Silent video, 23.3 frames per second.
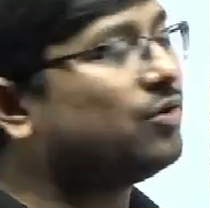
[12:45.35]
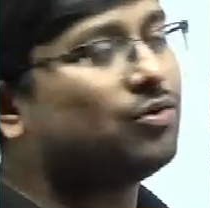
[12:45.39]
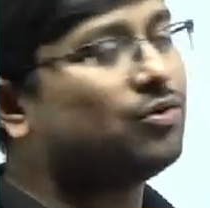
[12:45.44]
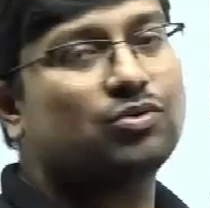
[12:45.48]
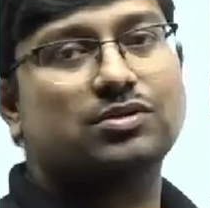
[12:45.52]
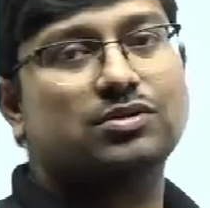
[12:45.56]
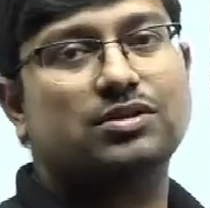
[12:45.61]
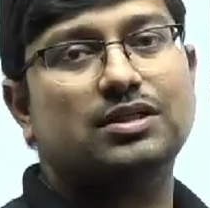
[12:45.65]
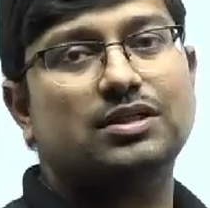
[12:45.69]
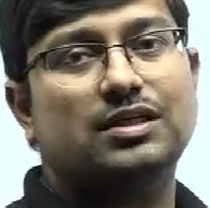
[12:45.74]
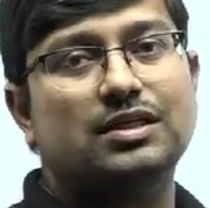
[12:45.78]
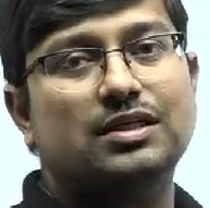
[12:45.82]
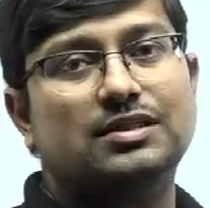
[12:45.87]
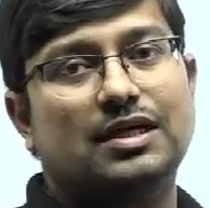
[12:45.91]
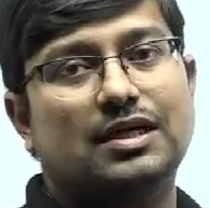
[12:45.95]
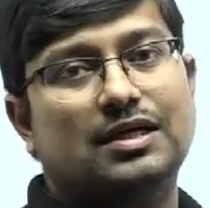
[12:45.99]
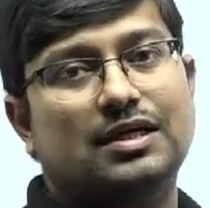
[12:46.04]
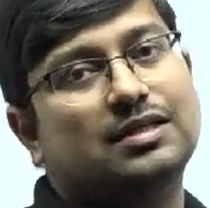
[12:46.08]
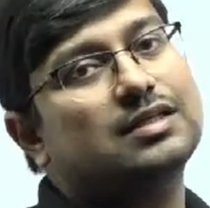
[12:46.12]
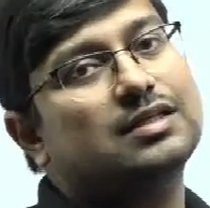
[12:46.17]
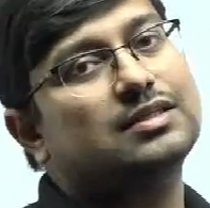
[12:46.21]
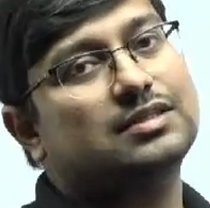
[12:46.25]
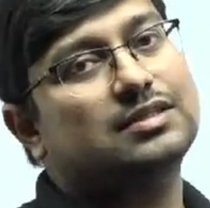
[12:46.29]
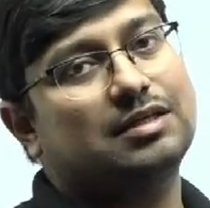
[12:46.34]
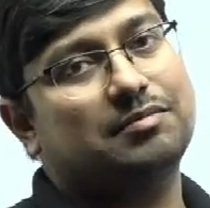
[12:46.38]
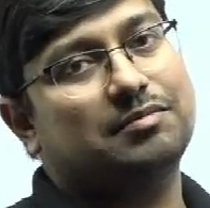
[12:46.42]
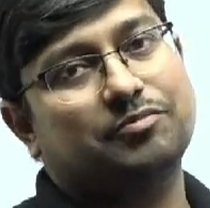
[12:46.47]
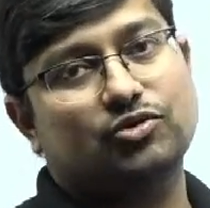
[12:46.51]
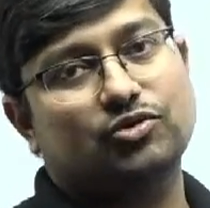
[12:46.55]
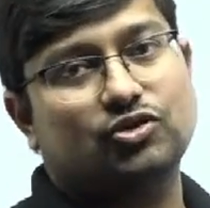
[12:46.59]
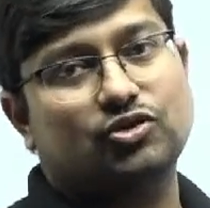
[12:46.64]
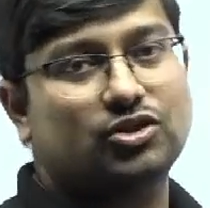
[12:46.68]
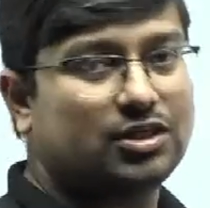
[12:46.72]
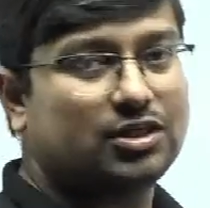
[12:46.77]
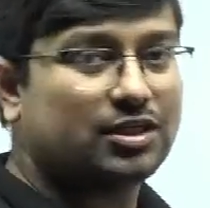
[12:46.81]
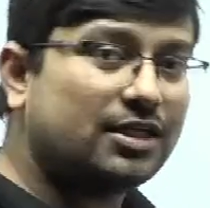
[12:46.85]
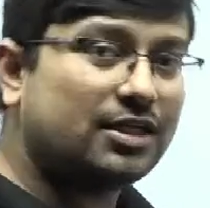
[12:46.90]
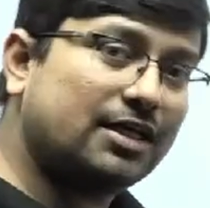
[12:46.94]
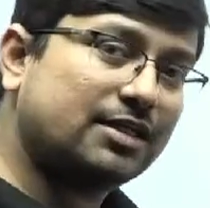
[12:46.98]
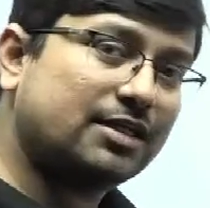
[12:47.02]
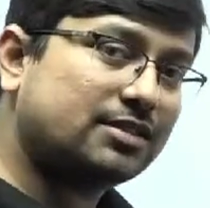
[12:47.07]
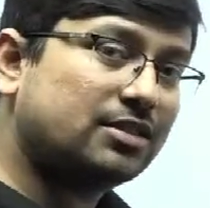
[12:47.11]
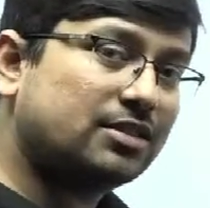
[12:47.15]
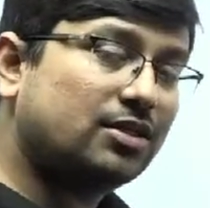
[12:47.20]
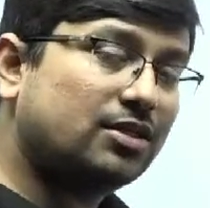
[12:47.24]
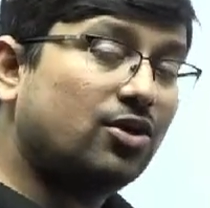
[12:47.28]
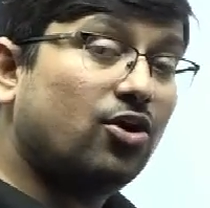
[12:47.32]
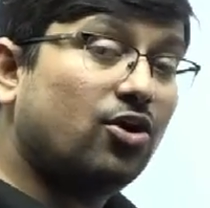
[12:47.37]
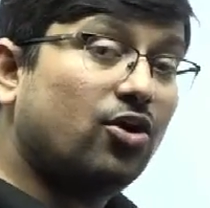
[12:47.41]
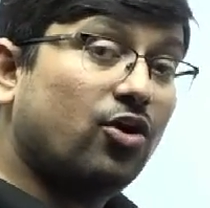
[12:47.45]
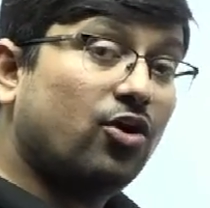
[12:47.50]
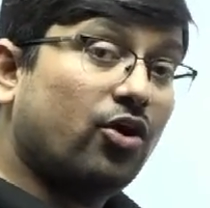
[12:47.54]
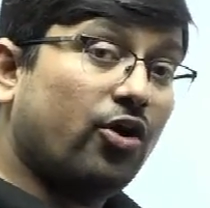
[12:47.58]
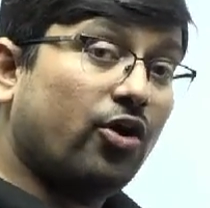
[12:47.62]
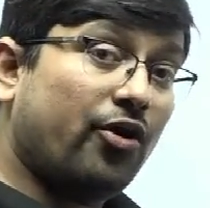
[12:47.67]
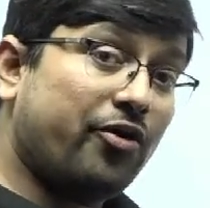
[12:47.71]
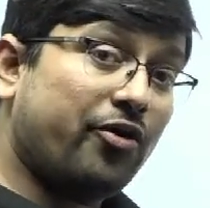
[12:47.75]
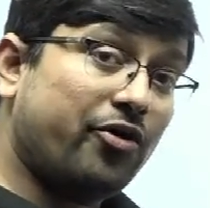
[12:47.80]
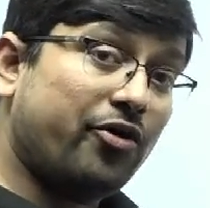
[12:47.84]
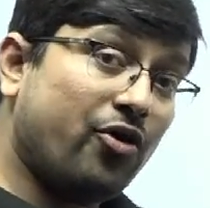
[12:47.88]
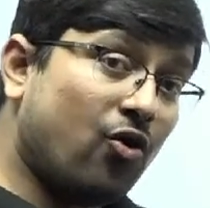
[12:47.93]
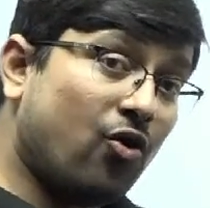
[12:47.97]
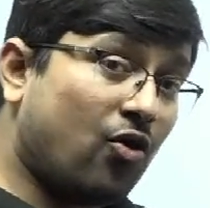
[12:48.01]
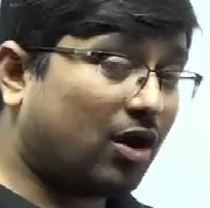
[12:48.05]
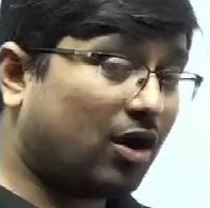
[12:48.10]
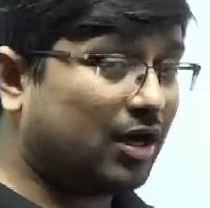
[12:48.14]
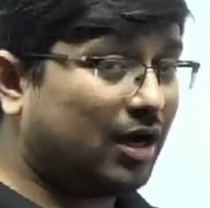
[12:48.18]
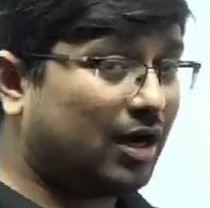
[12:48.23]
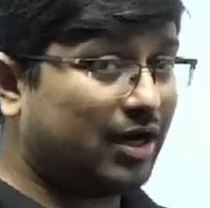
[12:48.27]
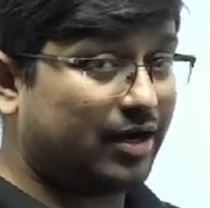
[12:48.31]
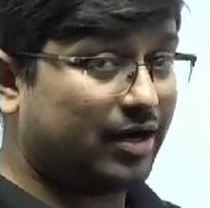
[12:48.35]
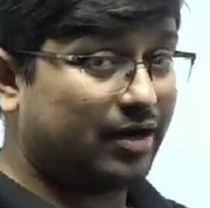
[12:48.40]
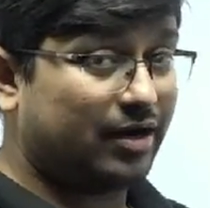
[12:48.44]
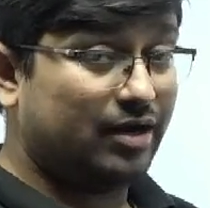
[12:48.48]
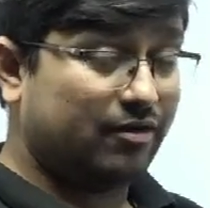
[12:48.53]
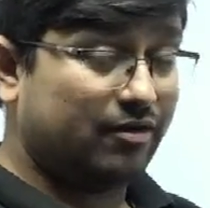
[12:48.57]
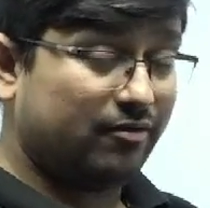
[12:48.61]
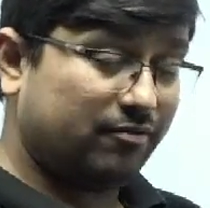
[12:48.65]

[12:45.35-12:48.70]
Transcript: two cities at the same position. Yes, no car